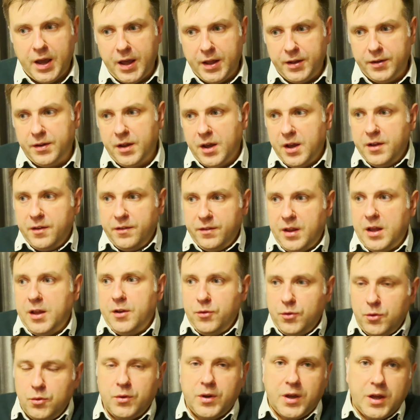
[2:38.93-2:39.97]
and then
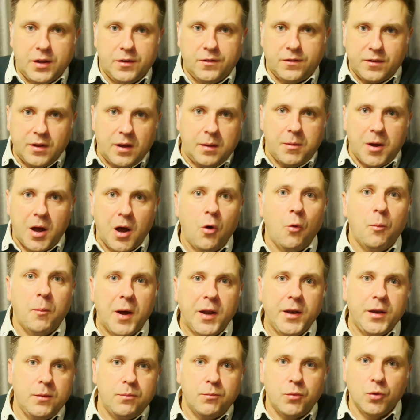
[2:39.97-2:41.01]
you can somehow
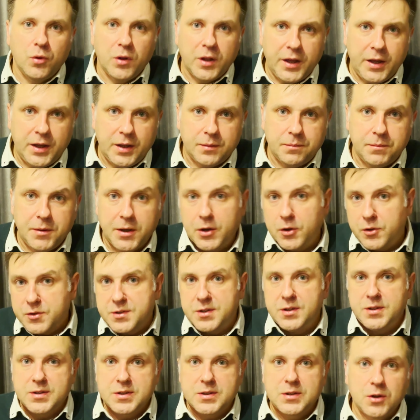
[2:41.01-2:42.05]
manipulate because
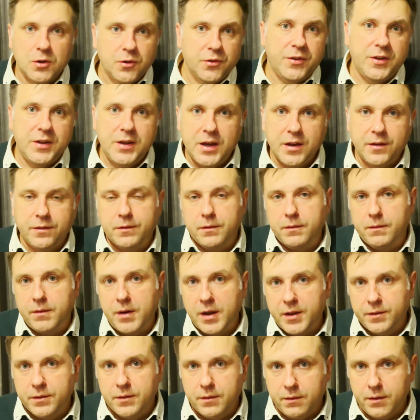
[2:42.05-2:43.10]
it's not yet
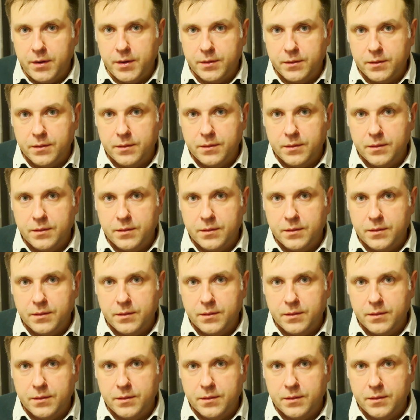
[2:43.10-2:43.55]
rendered.